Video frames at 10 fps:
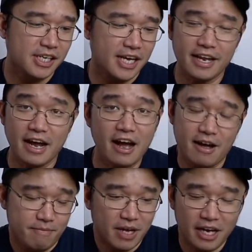And
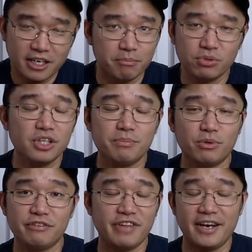I, I completely
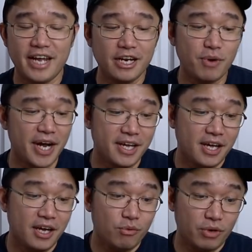believe that. Anyway,
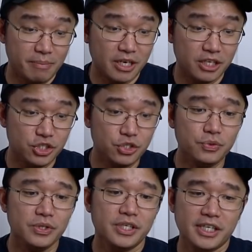what I'm gonna
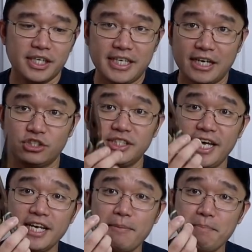do is actually
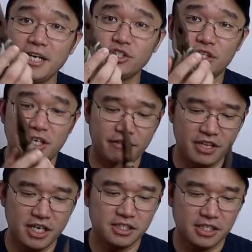take a picture of
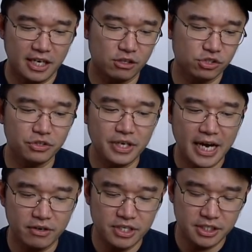this and I'll show you
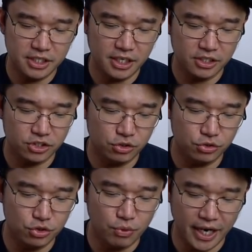how easy it is to
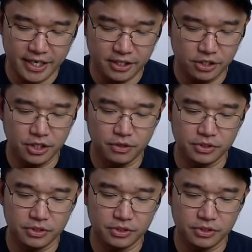do what I need to do.